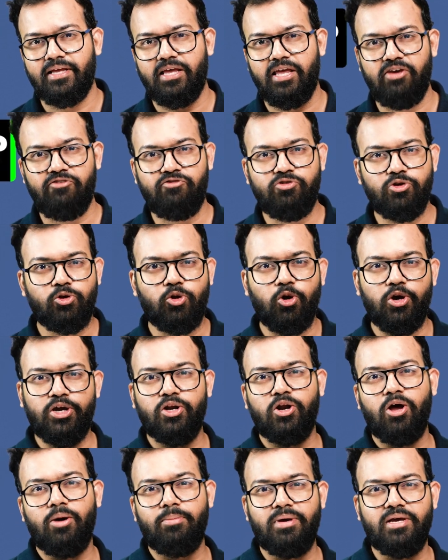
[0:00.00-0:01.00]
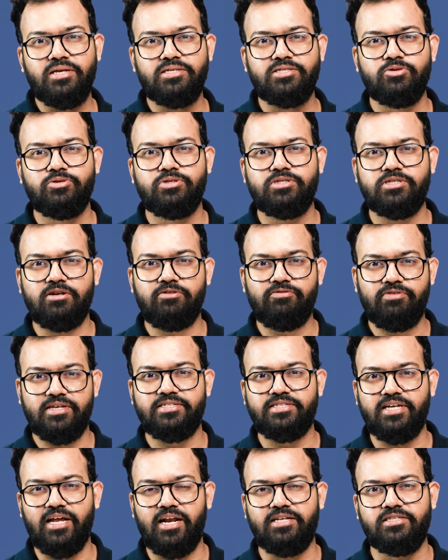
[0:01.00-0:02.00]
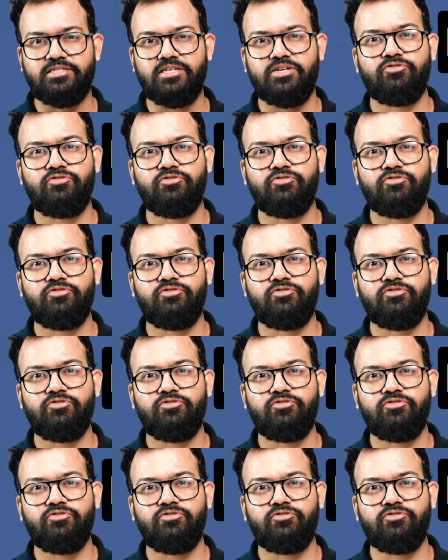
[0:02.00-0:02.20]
If you know economics, you still face challenges.